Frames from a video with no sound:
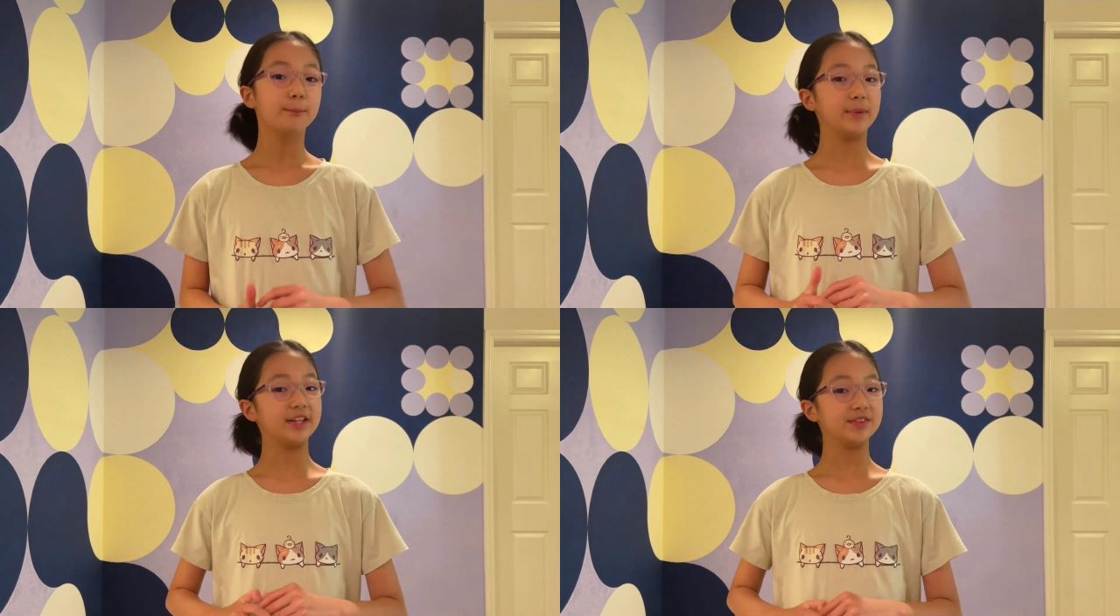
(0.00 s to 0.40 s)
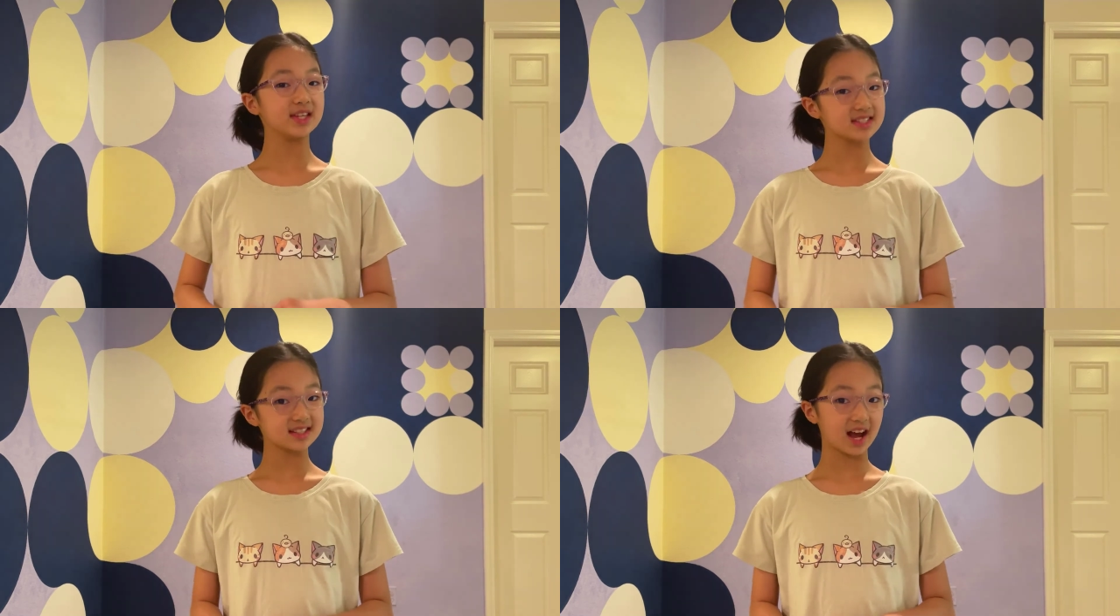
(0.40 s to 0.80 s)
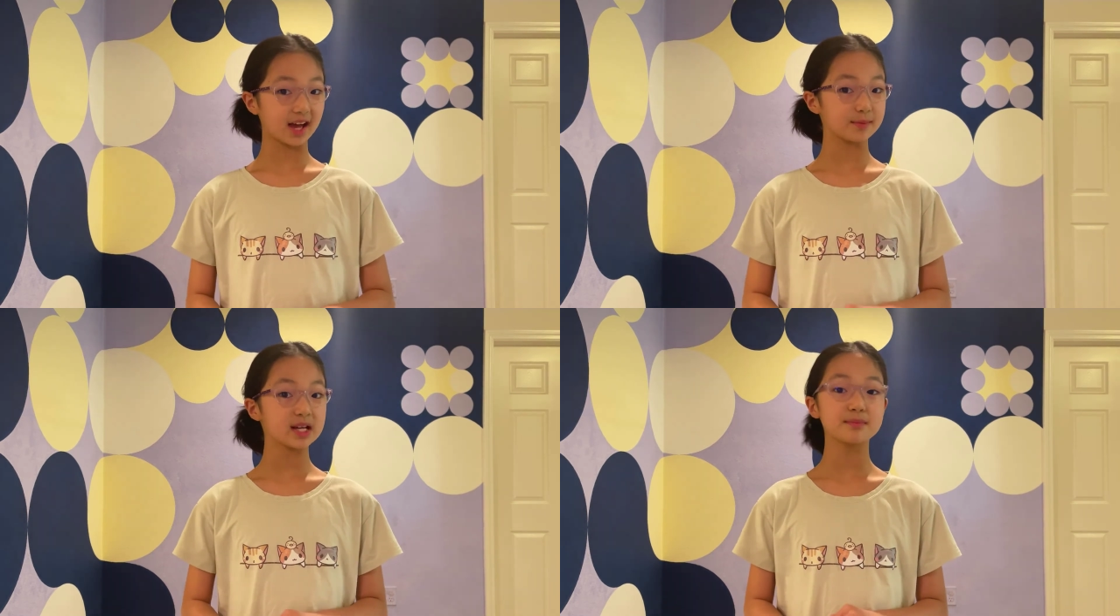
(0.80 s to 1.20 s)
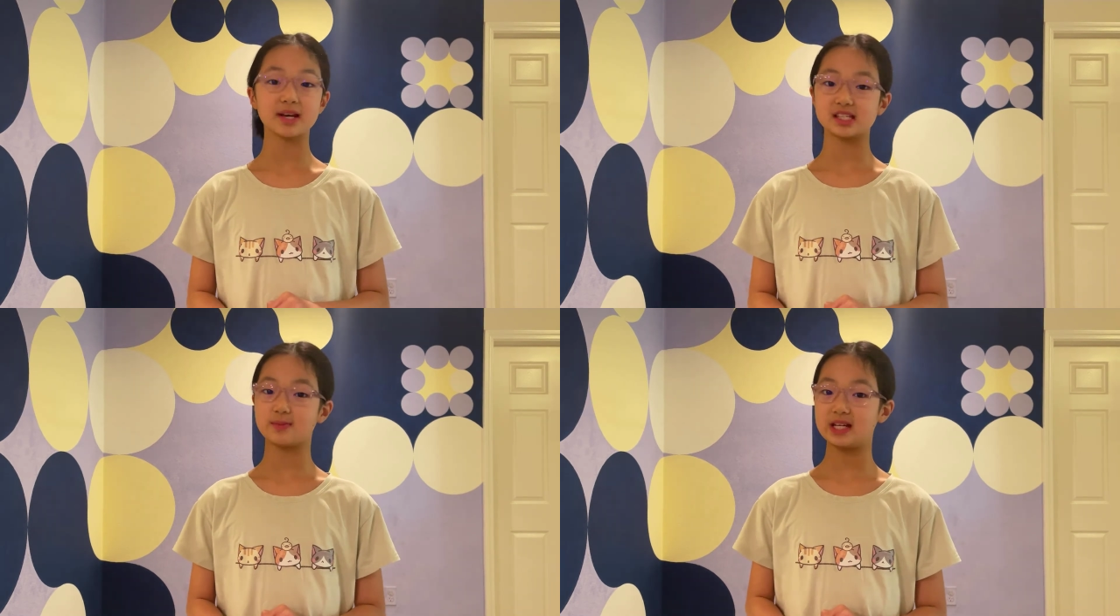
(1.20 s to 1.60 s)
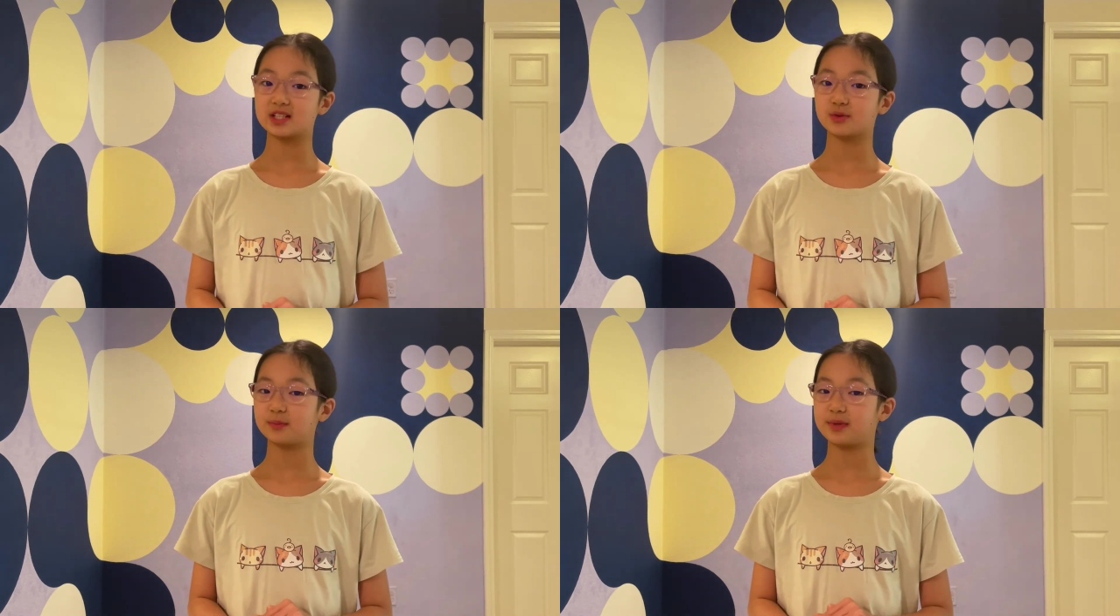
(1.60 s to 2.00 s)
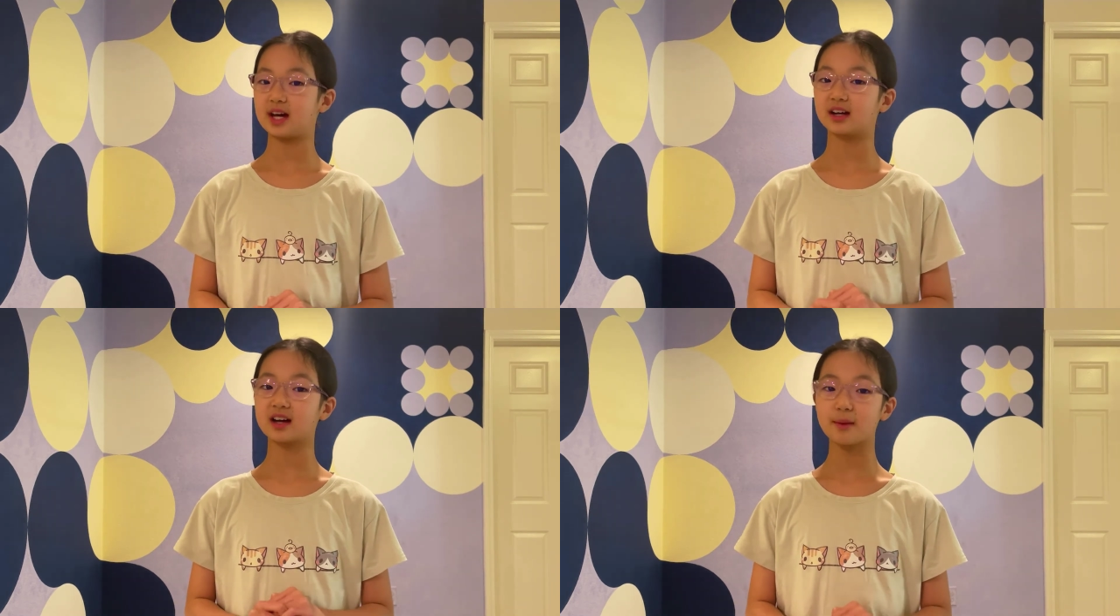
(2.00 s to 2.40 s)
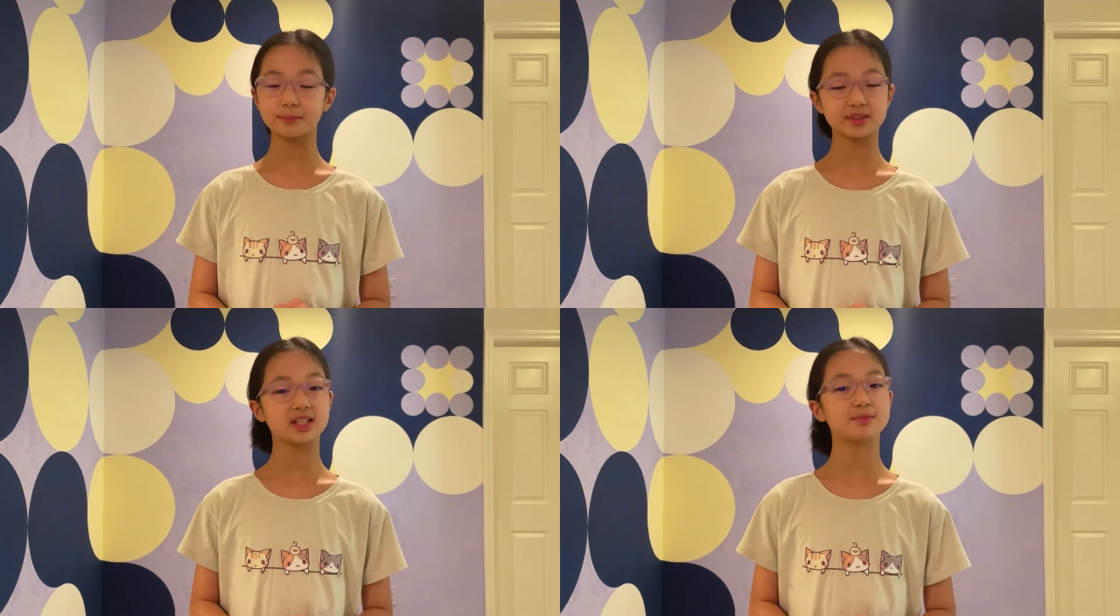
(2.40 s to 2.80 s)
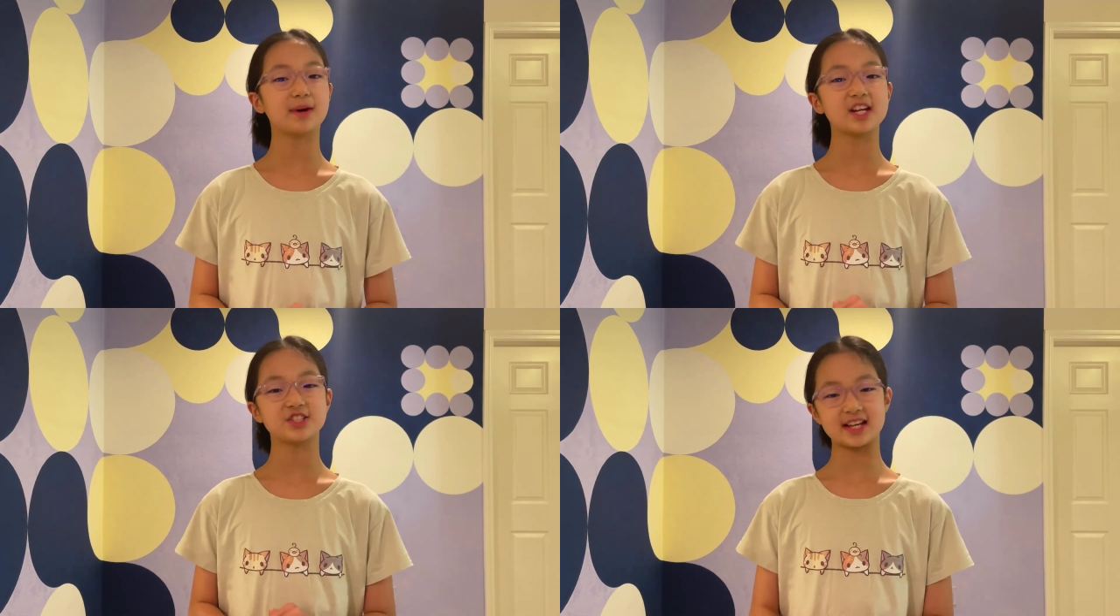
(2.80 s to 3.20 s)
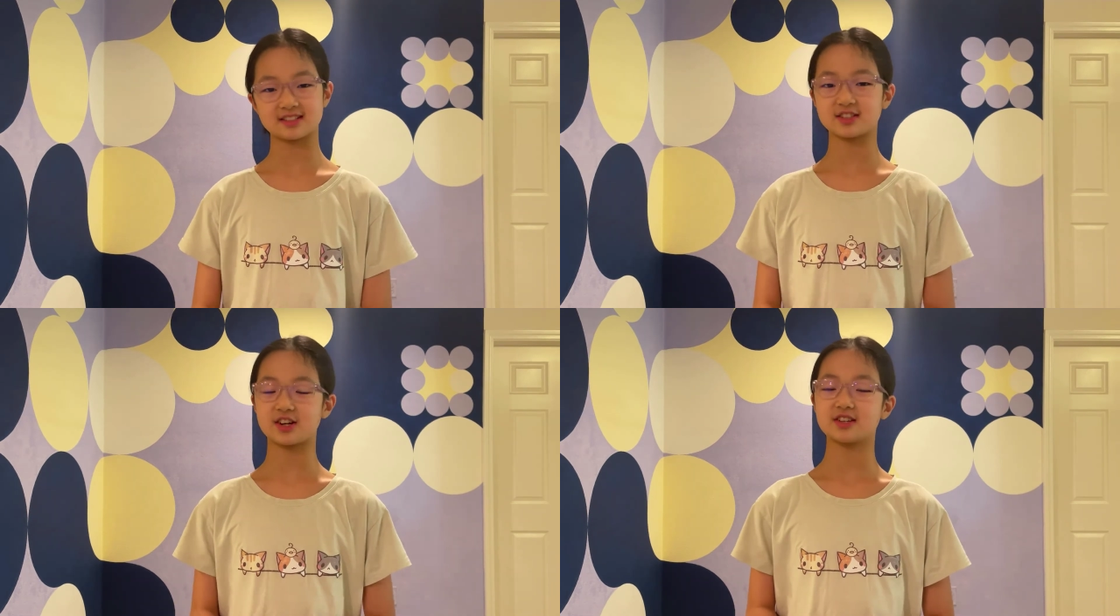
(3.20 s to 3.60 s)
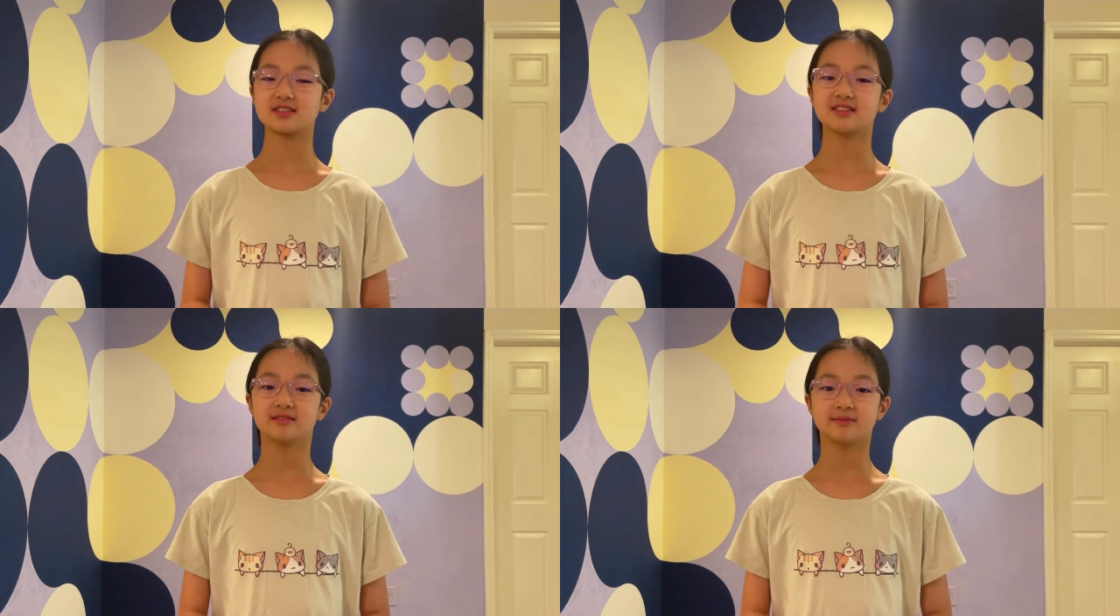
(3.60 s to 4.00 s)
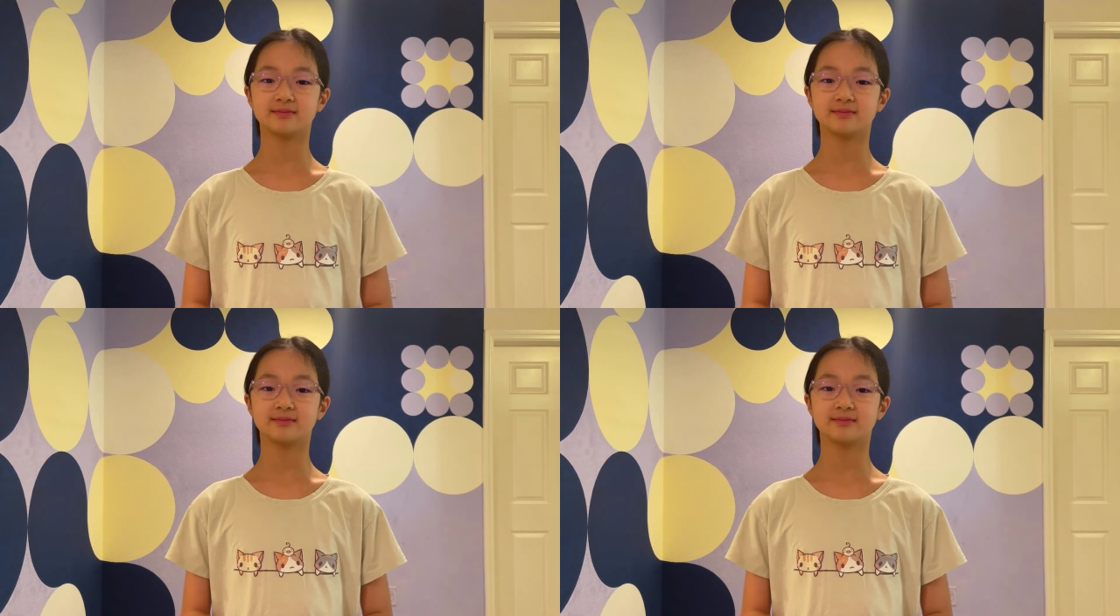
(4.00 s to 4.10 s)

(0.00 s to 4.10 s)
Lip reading: But this time, my speech will be accompanied by gestures.